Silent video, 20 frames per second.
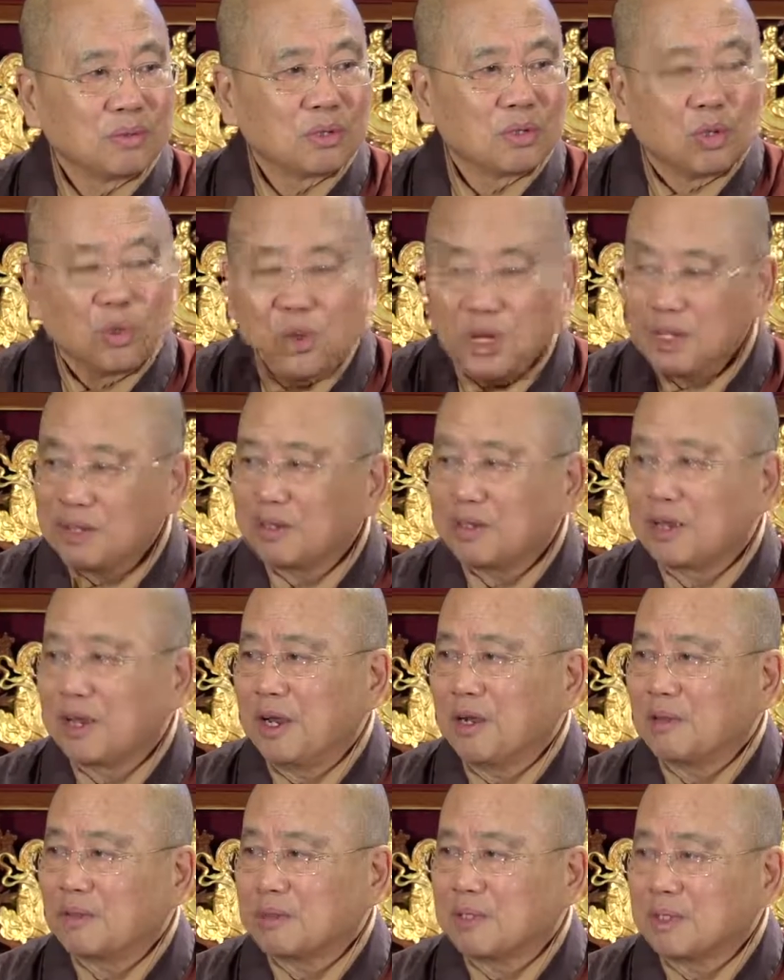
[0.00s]
quit
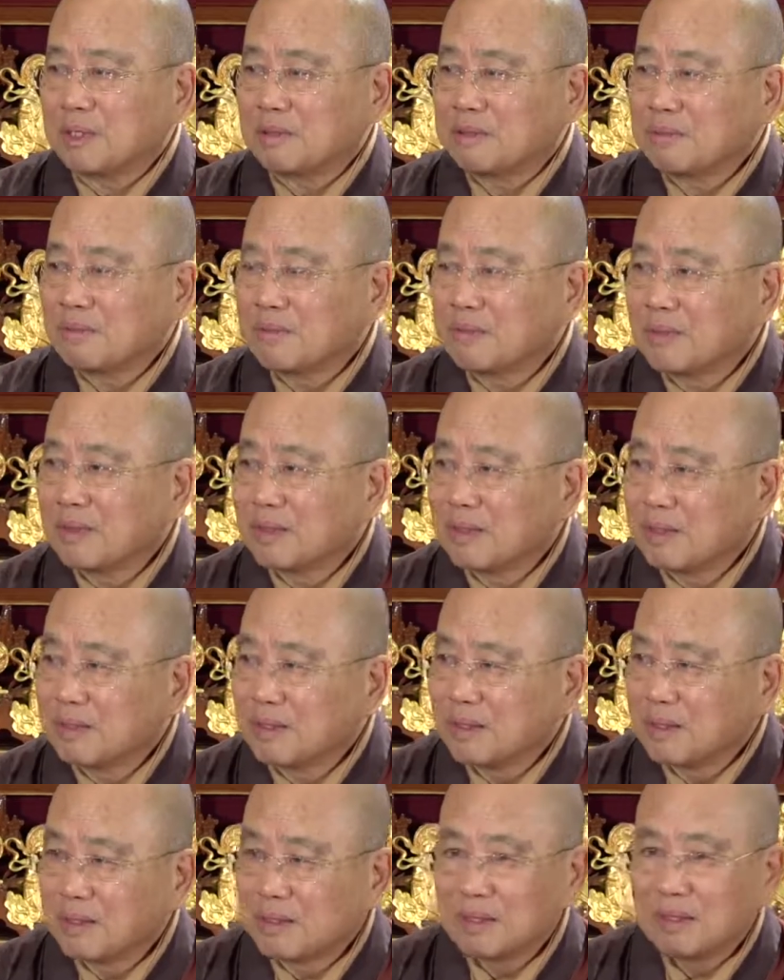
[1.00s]
counting
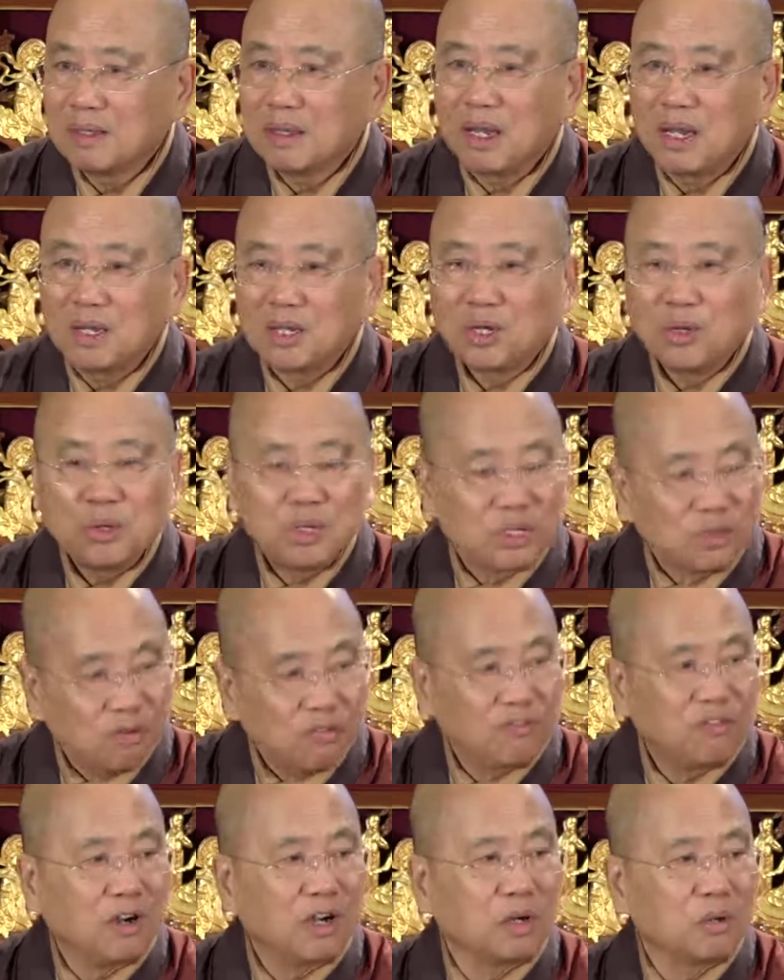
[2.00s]
and go into
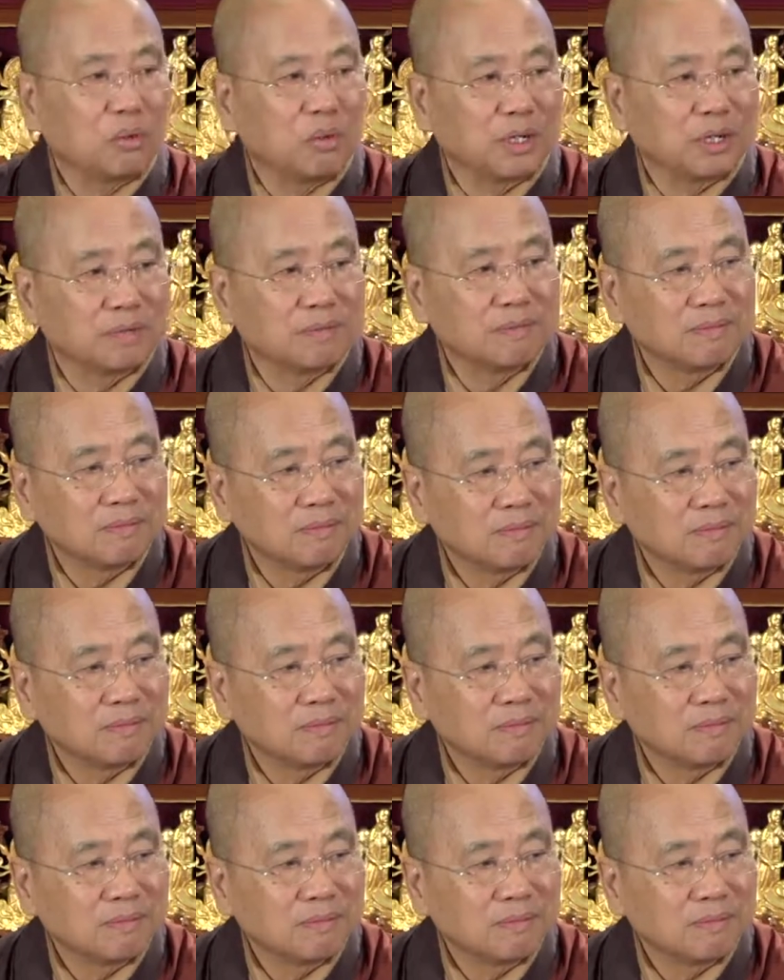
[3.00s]
following.